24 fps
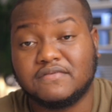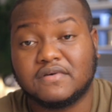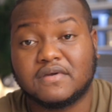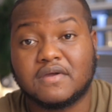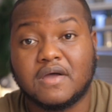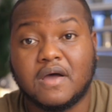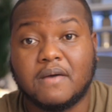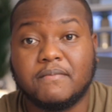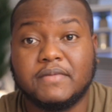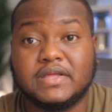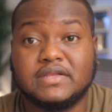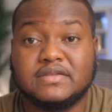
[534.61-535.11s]
a
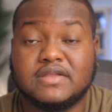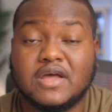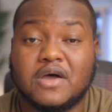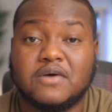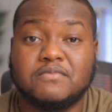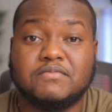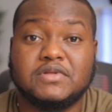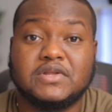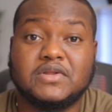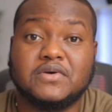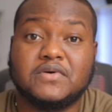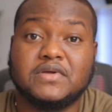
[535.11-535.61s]
comment down
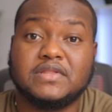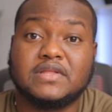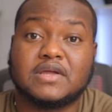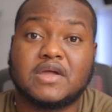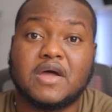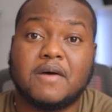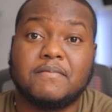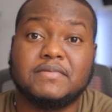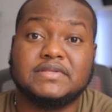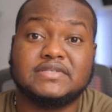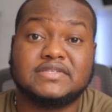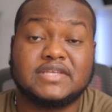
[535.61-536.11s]
below in the
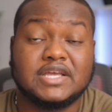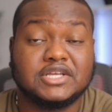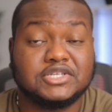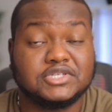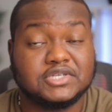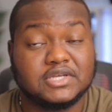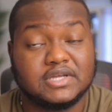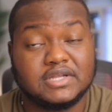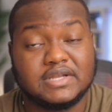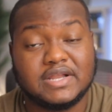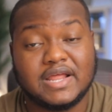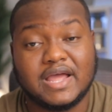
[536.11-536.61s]
comment
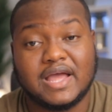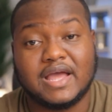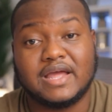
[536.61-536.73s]
section